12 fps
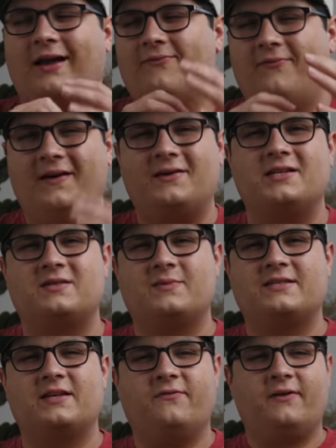I'm very
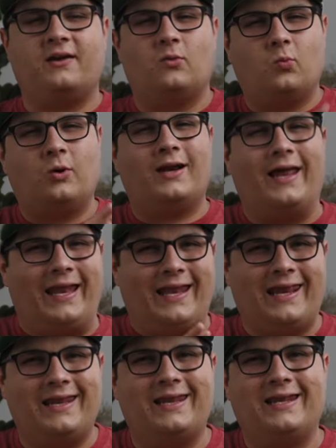specific on what I
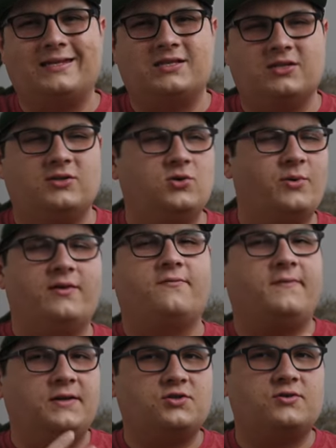need it to do and the
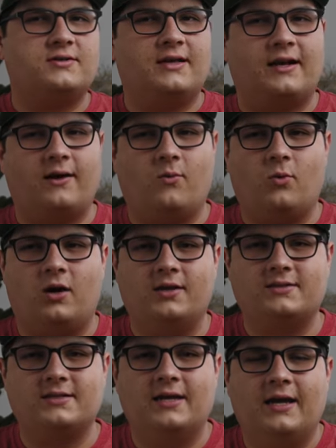features that I
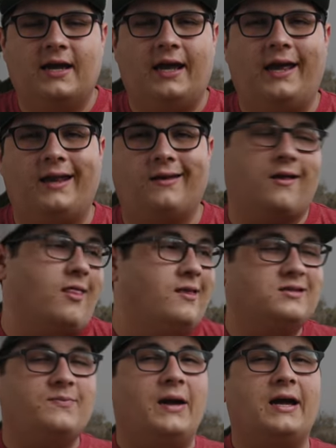want. And
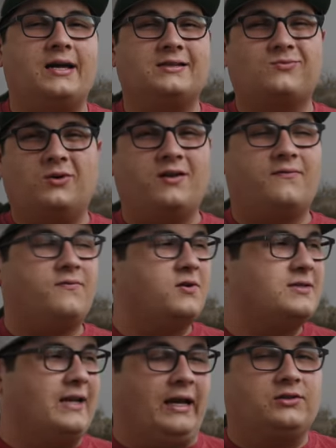this bag is one of the
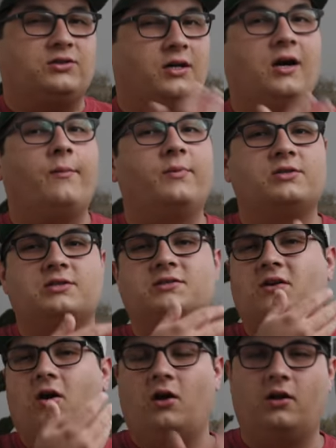first that actually
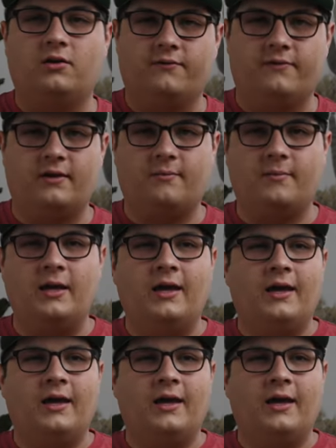accomplishes all of them.